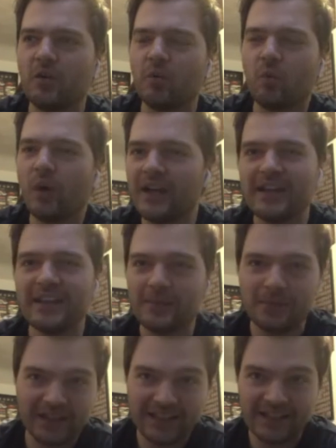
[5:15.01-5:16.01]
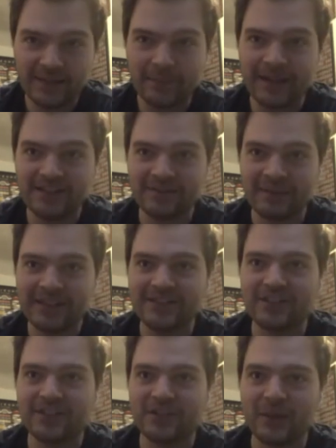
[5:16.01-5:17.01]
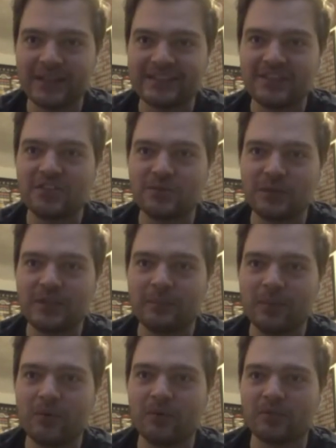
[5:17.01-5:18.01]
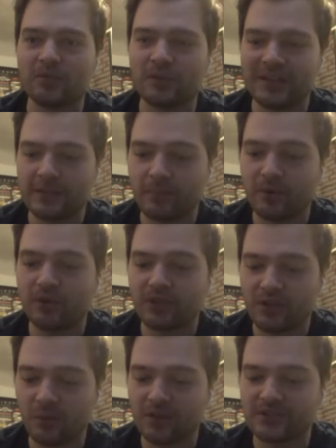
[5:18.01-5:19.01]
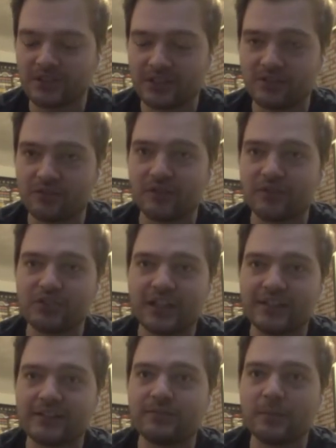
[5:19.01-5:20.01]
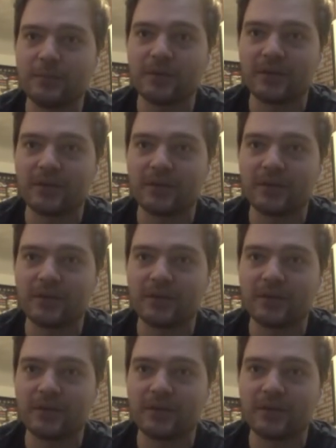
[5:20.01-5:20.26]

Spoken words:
Why are they bringing in a manager who has issues with the board when the board are the ones that control Chelsea football?